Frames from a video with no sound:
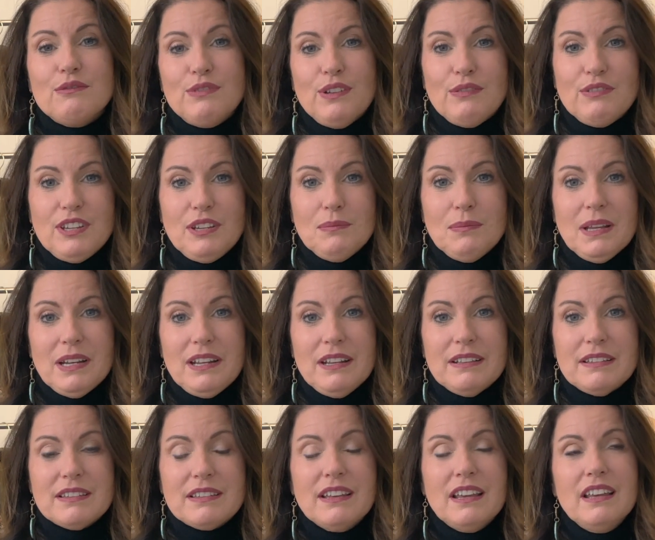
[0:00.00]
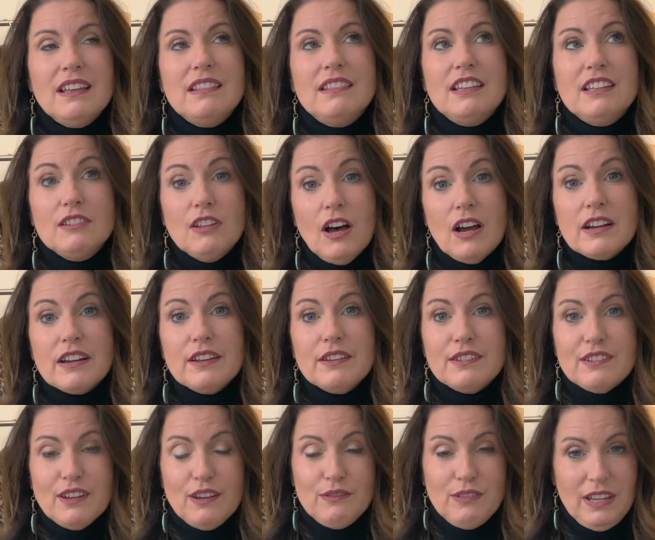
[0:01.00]
15 minutes. The
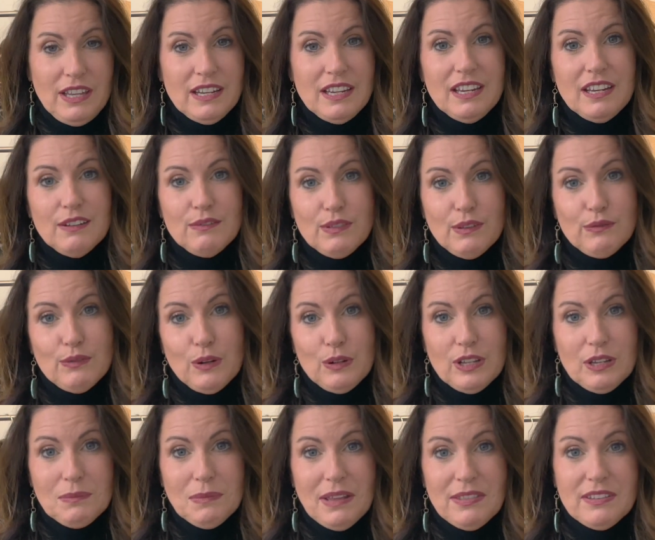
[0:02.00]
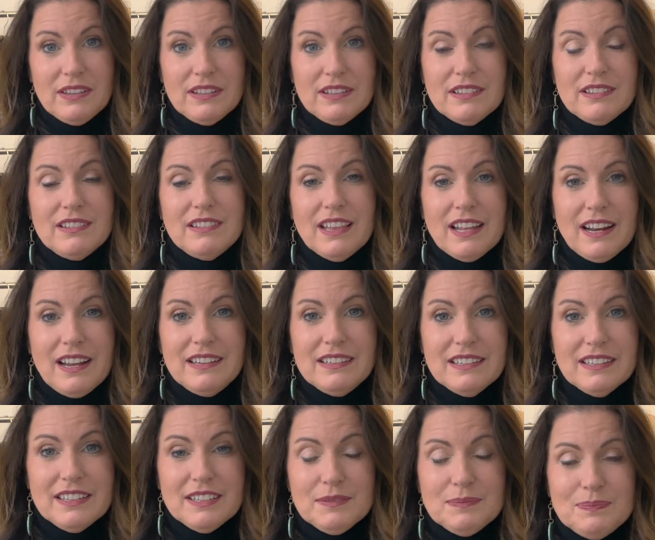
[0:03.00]
longest of any of the folding methods that I
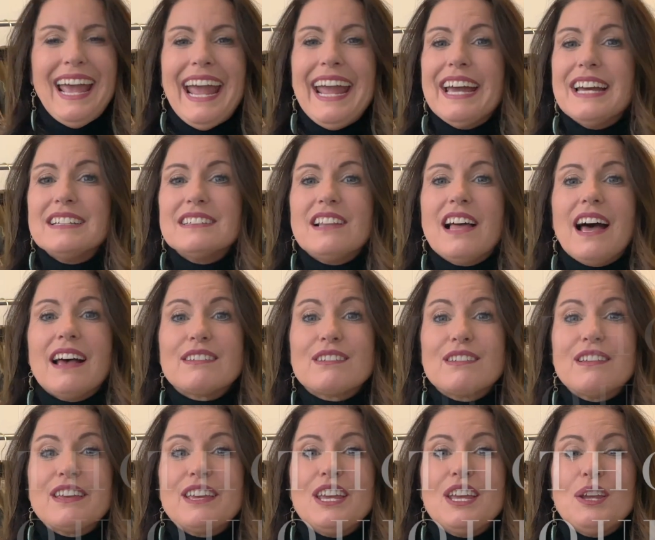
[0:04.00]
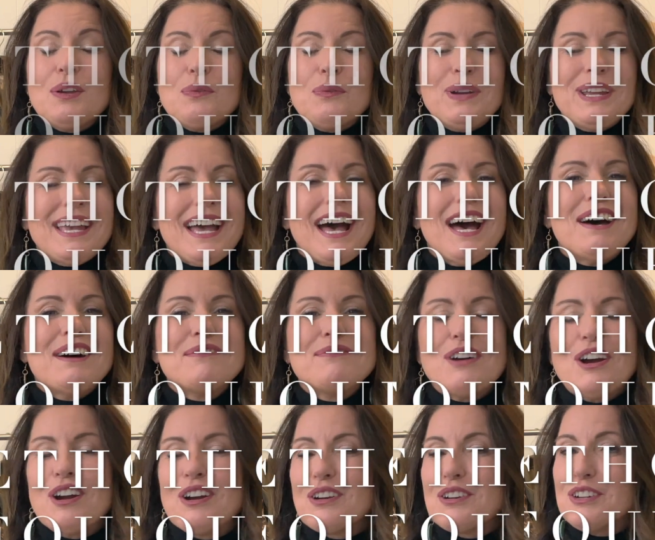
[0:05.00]
did. And lastly, we have
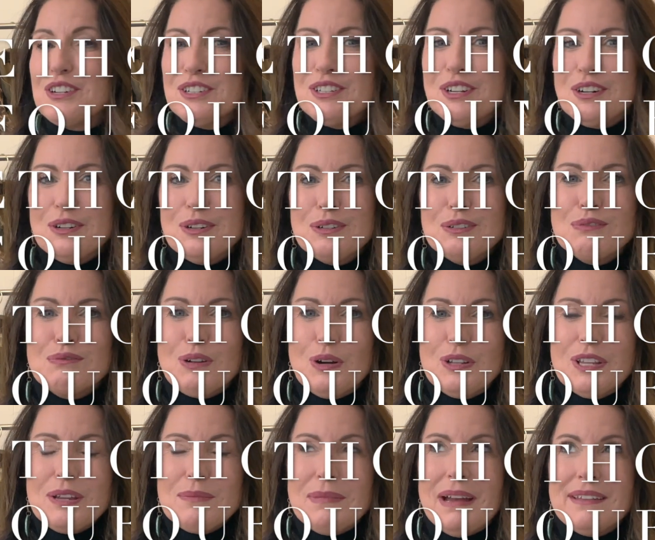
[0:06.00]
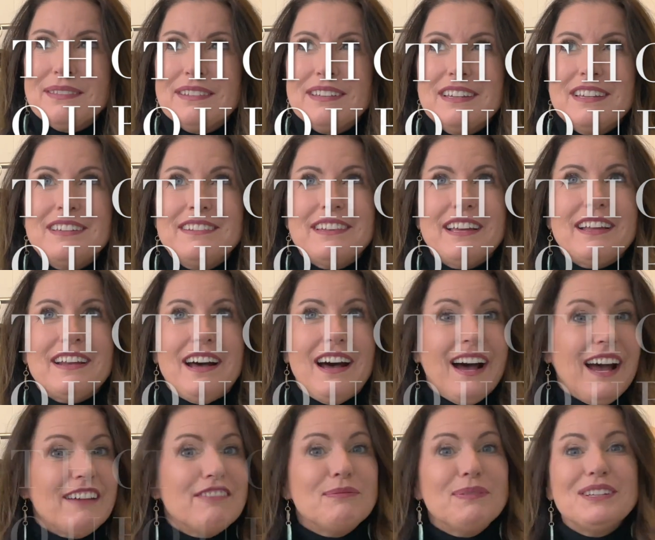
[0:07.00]
our good old rolling method that
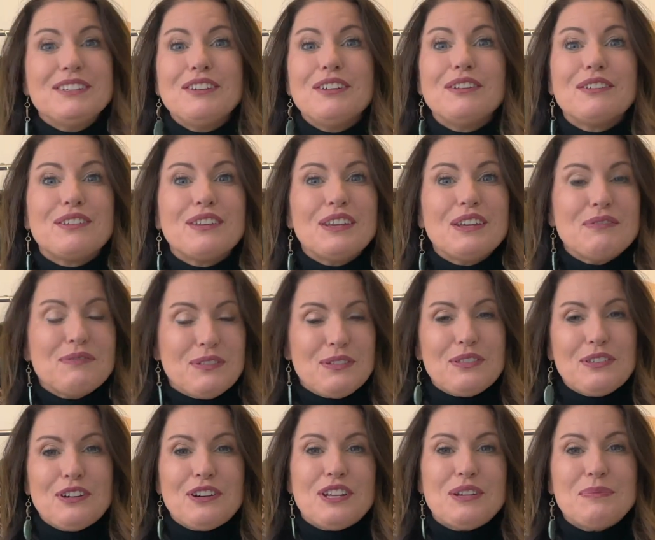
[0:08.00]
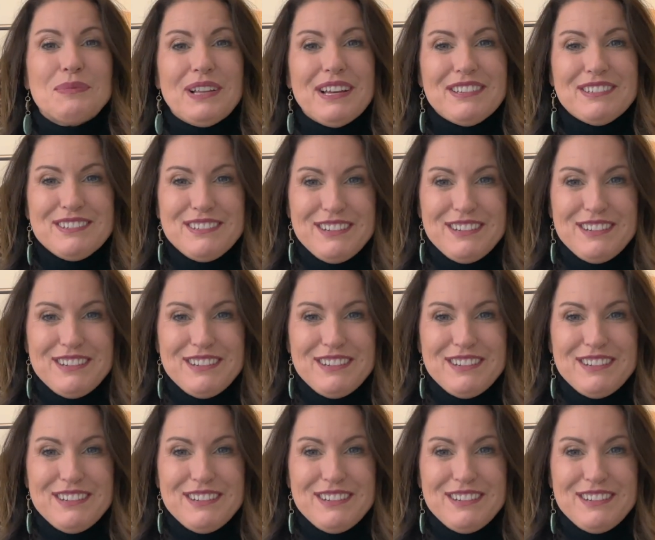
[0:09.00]
I've been using for 30+